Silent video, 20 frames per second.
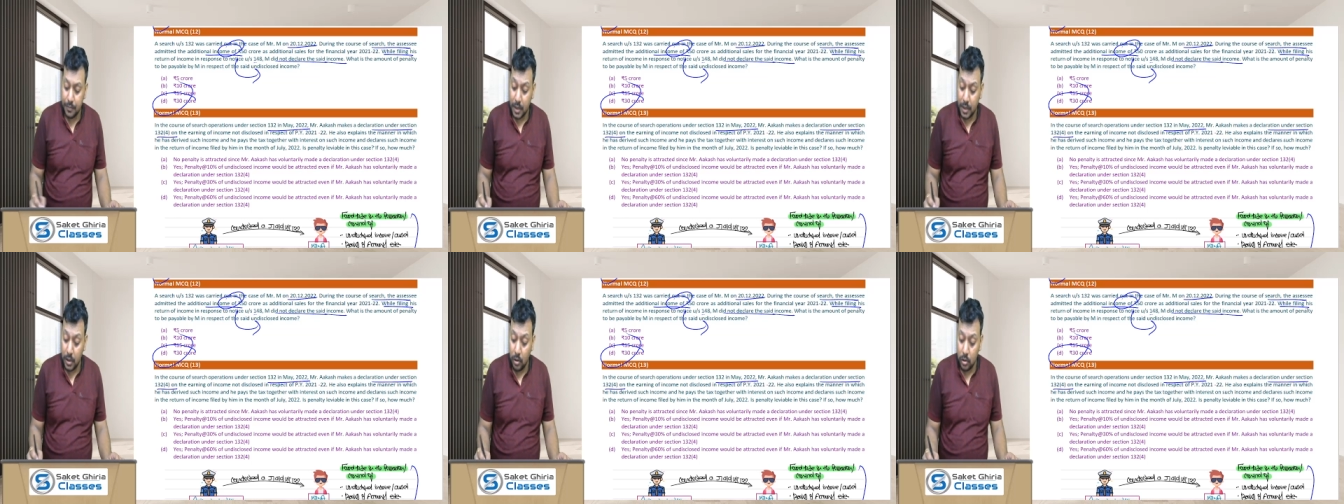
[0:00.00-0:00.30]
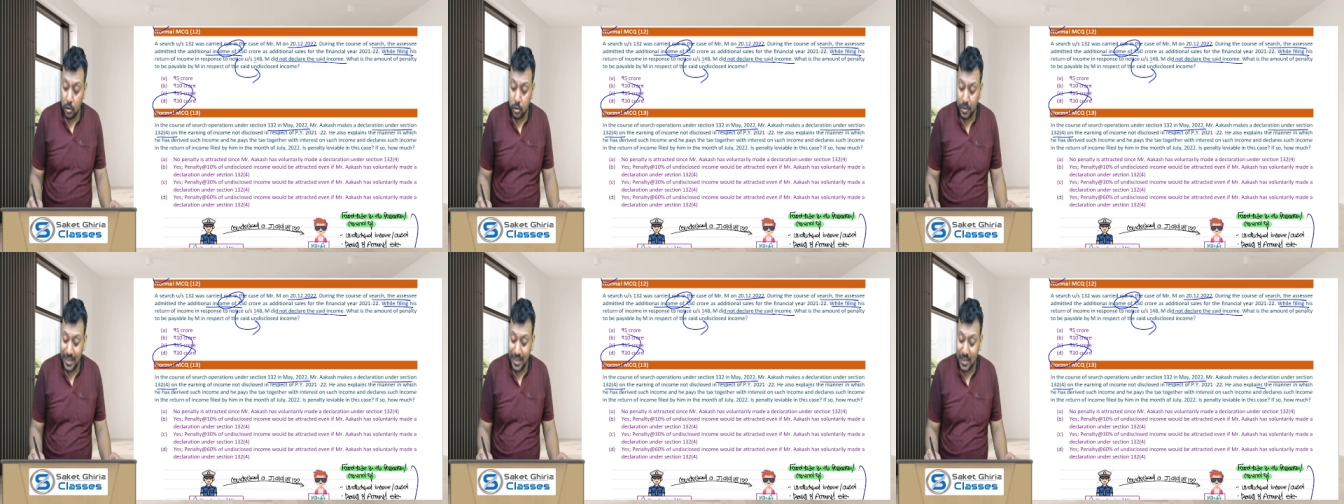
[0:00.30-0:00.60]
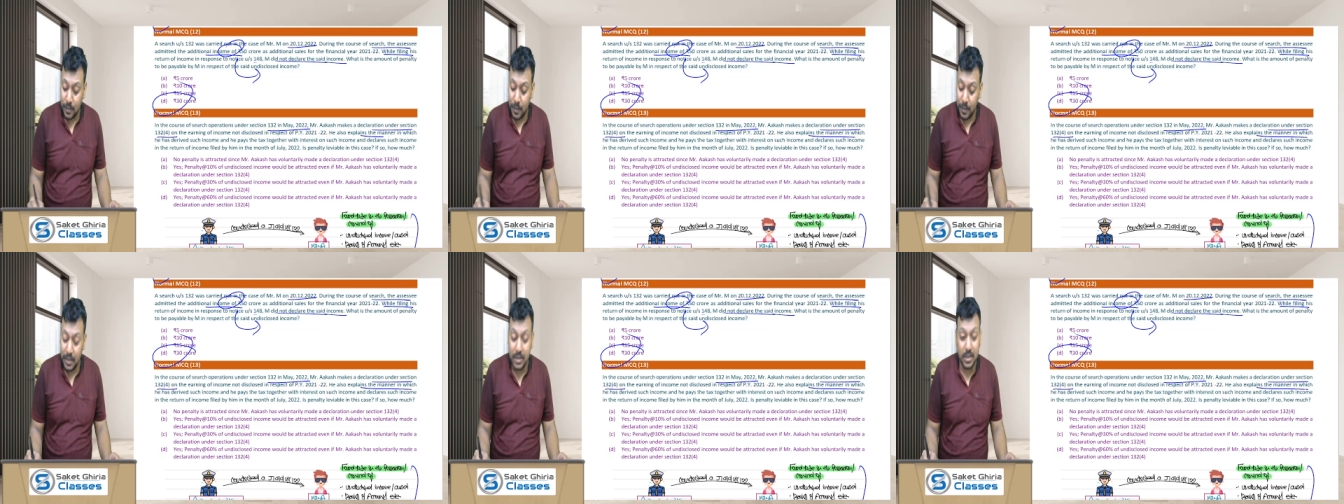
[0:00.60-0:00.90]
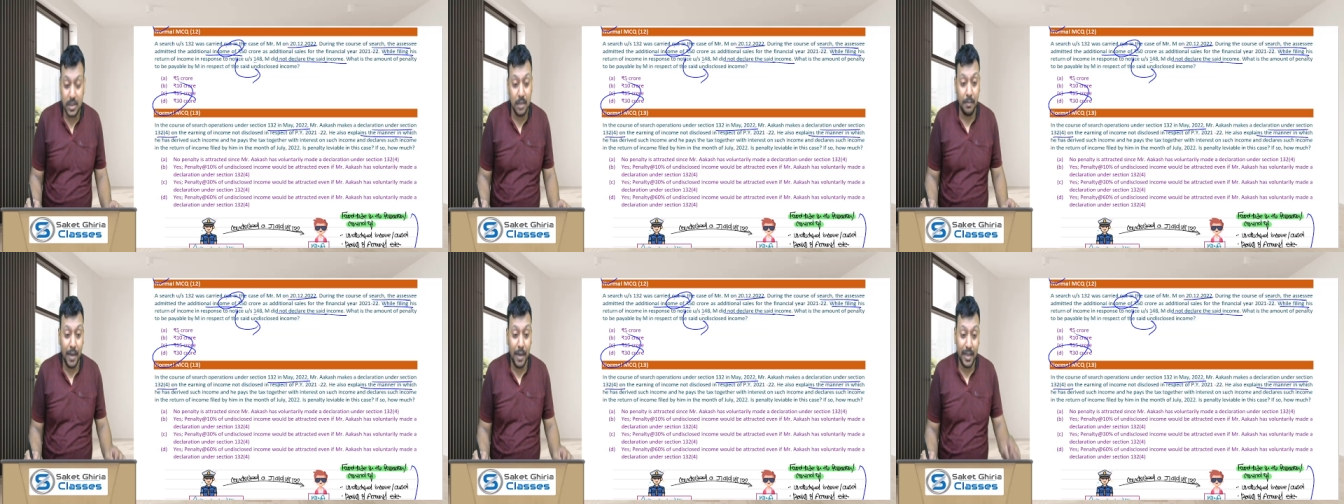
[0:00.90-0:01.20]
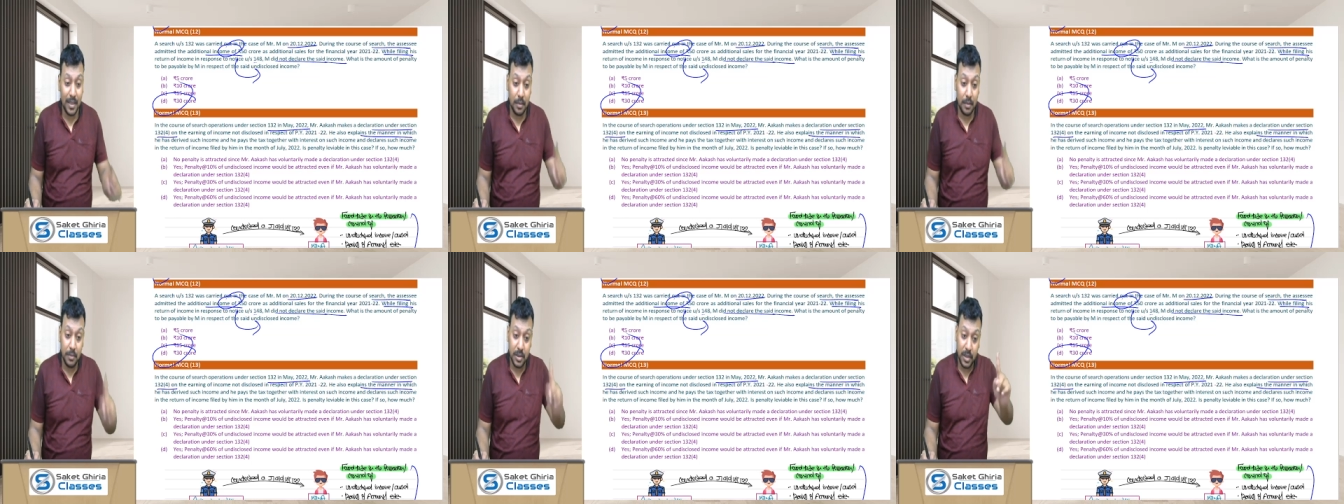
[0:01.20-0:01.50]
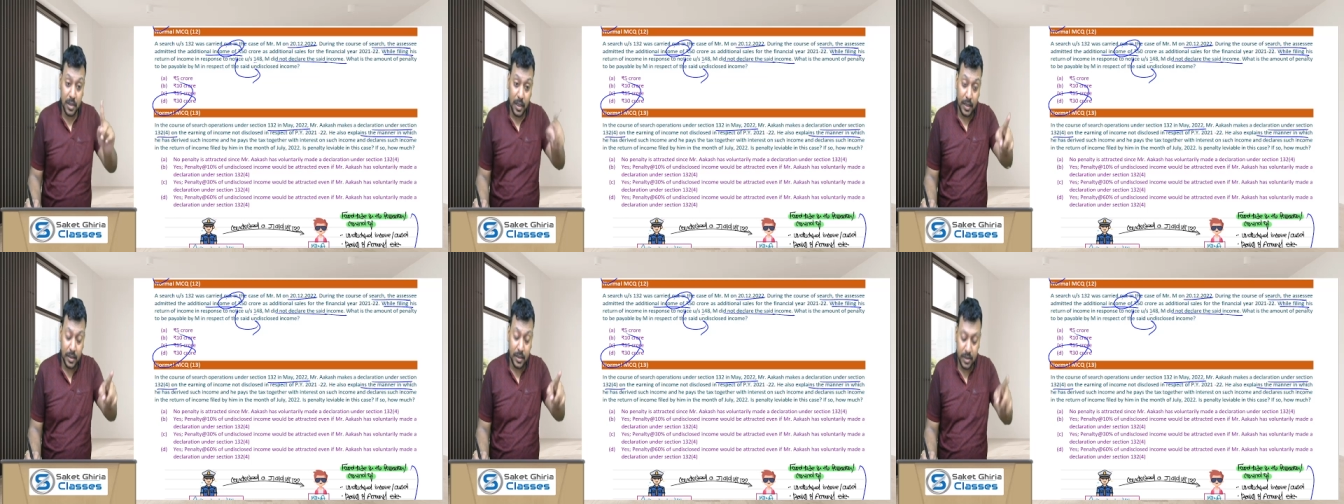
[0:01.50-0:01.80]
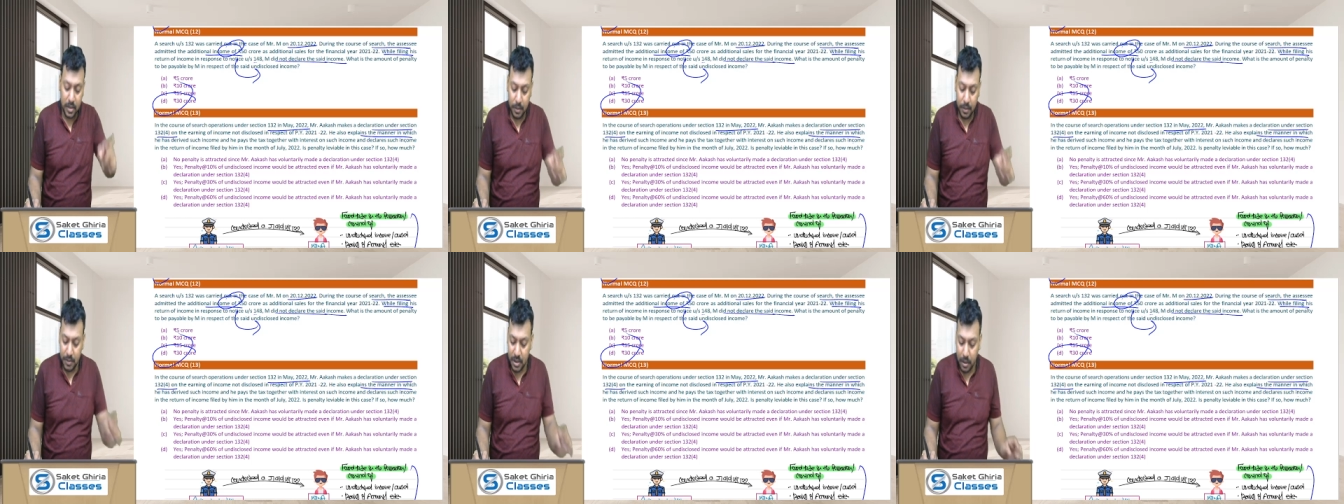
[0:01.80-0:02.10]
He also explains the manner. Means second
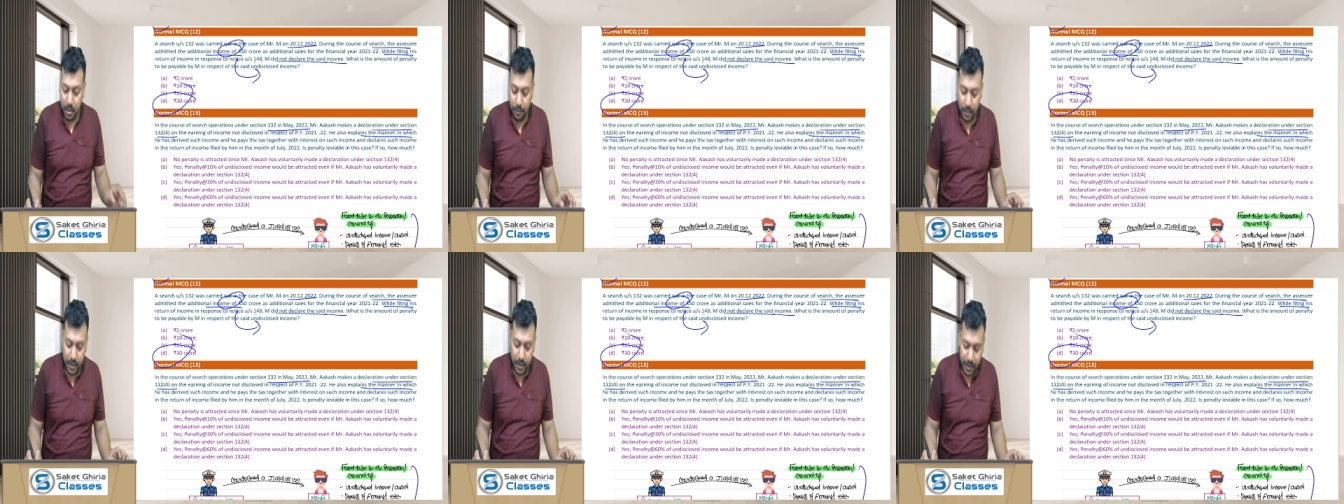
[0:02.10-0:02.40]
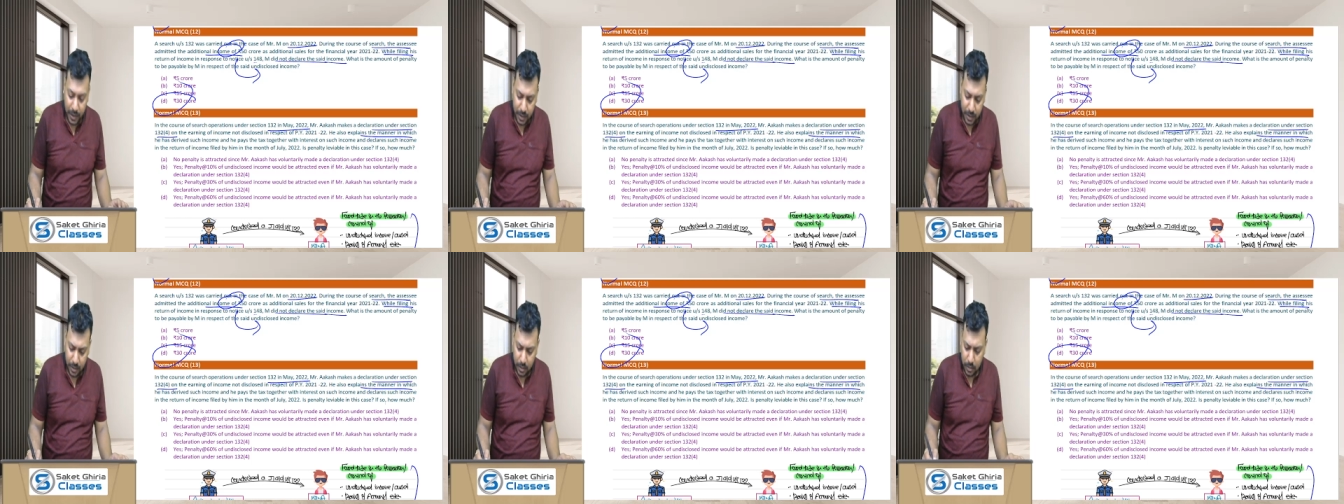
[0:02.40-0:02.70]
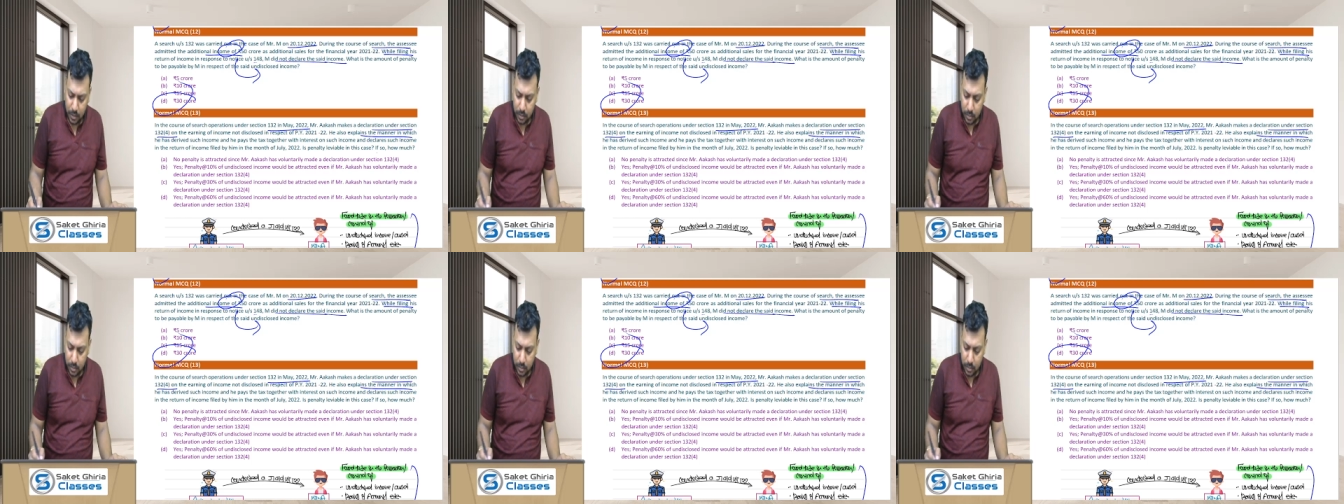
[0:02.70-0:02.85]
step is completed